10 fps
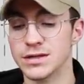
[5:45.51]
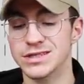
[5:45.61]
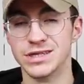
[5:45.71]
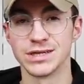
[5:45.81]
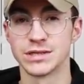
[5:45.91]

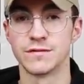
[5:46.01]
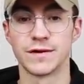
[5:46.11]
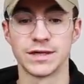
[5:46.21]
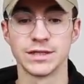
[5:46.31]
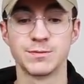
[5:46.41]

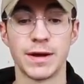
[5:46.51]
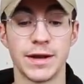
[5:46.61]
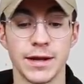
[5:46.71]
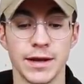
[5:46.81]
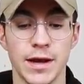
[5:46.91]
justify
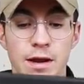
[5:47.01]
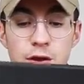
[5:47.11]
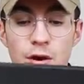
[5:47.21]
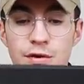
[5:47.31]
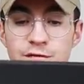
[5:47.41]
spending a
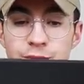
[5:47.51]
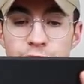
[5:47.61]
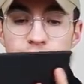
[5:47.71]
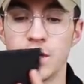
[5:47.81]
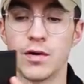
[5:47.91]
load of
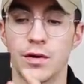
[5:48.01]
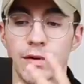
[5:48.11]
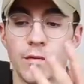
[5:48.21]
money on